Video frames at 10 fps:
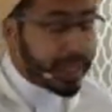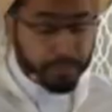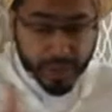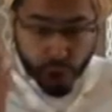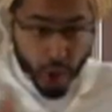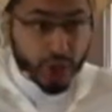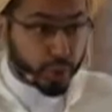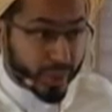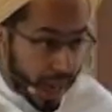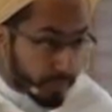that because
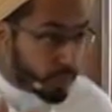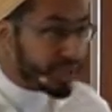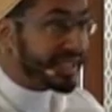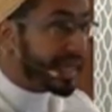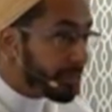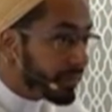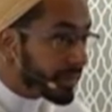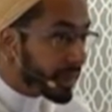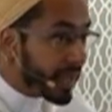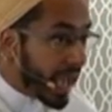we are Muslim
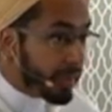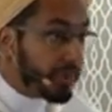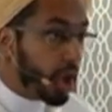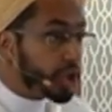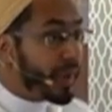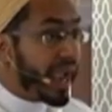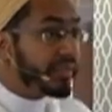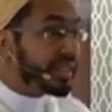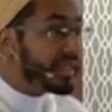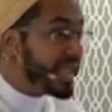and because we have
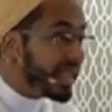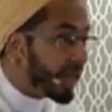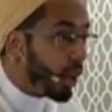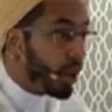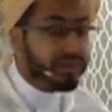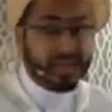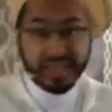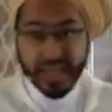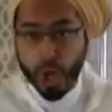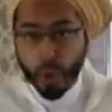the deen and all of
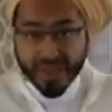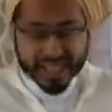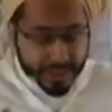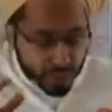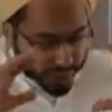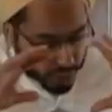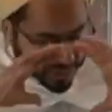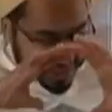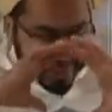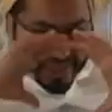that, we seem to
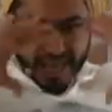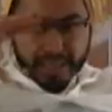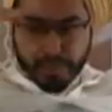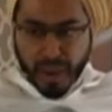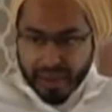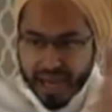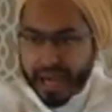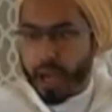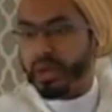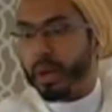just create a bubble
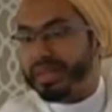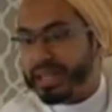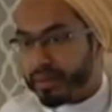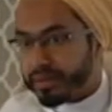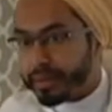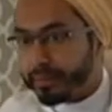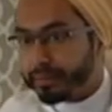around ourselves.